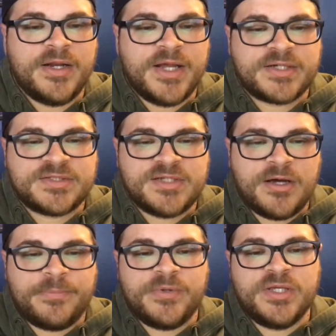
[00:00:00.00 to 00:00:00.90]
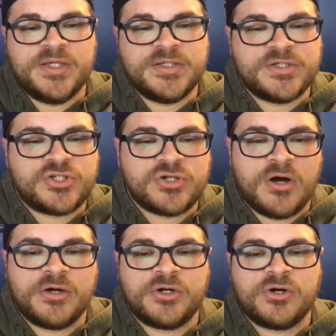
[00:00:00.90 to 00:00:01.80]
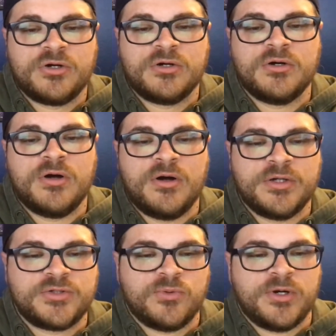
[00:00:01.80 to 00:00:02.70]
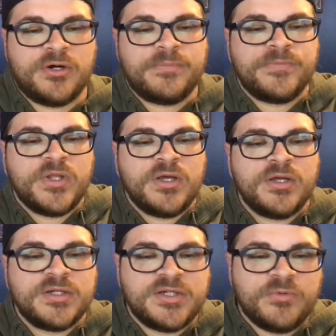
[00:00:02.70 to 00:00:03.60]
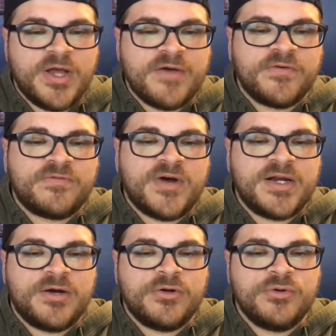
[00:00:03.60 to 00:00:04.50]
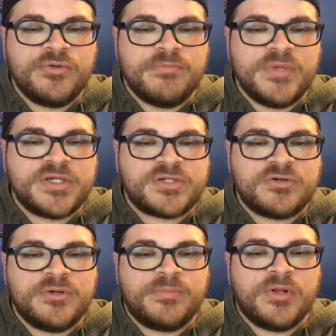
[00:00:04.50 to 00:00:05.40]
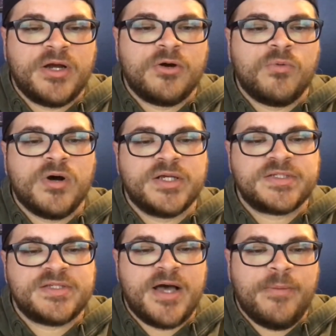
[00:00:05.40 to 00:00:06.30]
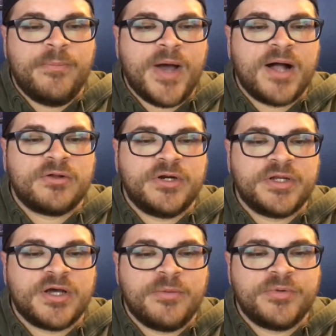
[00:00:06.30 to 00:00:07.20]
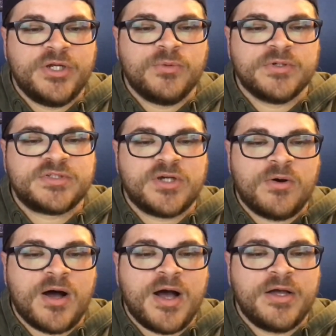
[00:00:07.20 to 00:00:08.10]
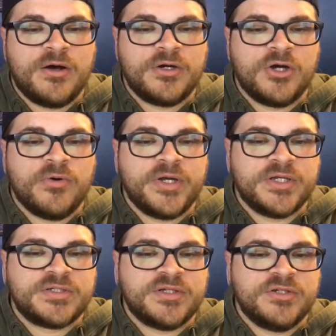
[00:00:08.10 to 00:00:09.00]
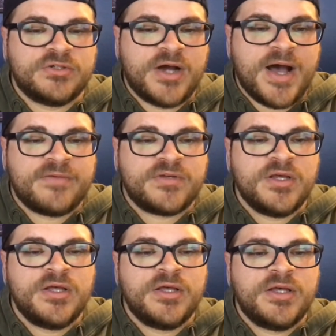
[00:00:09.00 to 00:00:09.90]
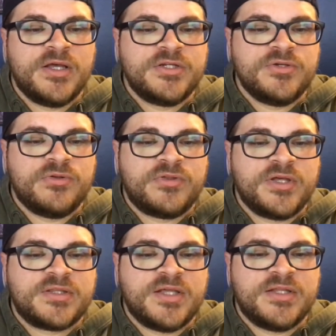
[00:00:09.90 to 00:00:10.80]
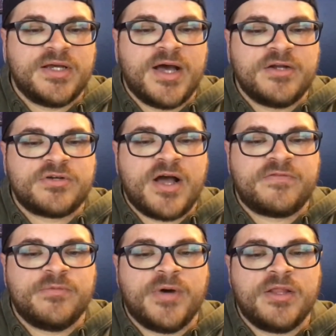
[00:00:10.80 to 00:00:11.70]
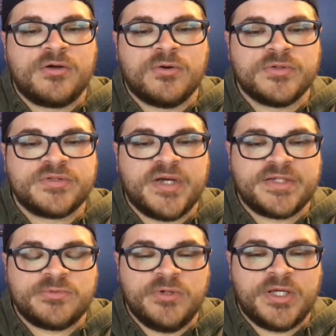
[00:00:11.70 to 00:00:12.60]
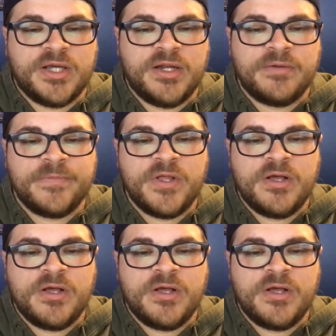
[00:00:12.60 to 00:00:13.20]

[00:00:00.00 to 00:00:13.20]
Next up is Sean Kerr on Twitter. Did we ever find out who the mystery player was that Ballard and company were so high on going into the draft? And do you think that they got drafted by the Colts last weekend?